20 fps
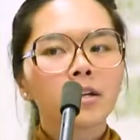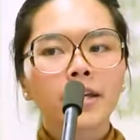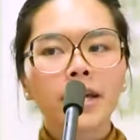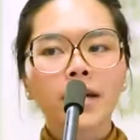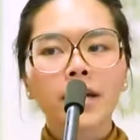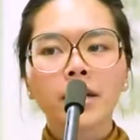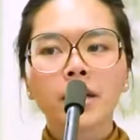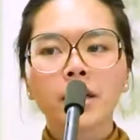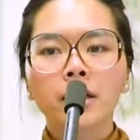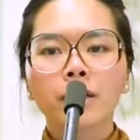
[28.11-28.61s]

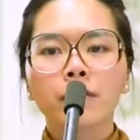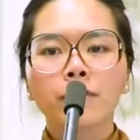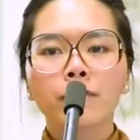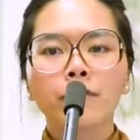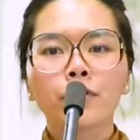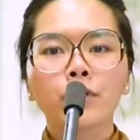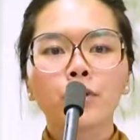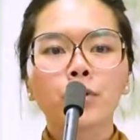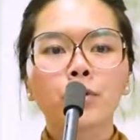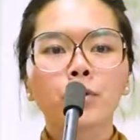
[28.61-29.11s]
gaining a
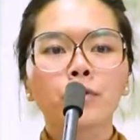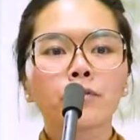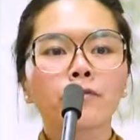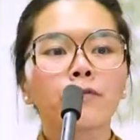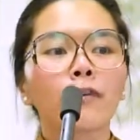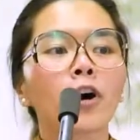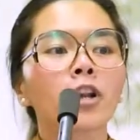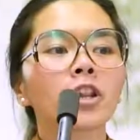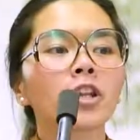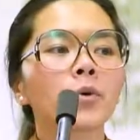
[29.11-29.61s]
few
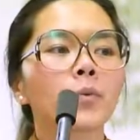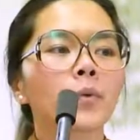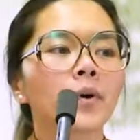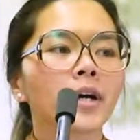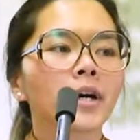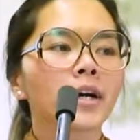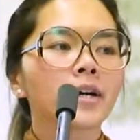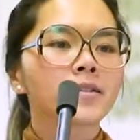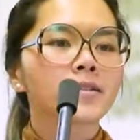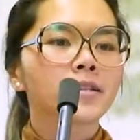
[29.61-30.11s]

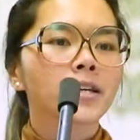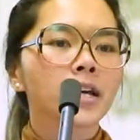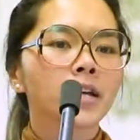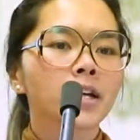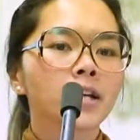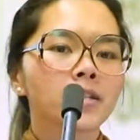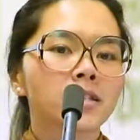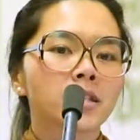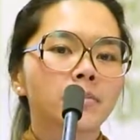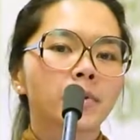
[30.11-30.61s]
followers,
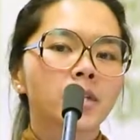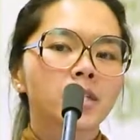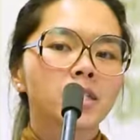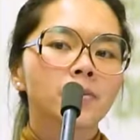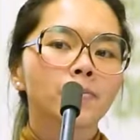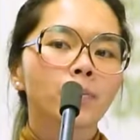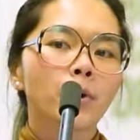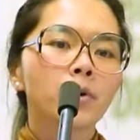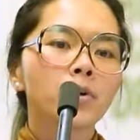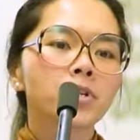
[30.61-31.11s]
gaining some
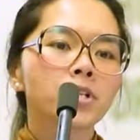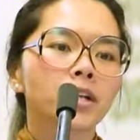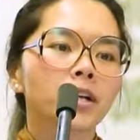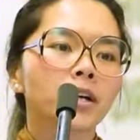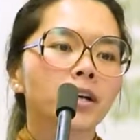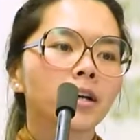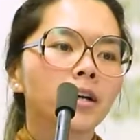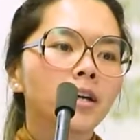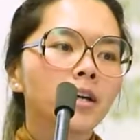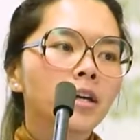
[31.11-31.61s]

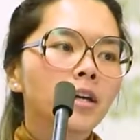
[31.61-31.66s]
exposure,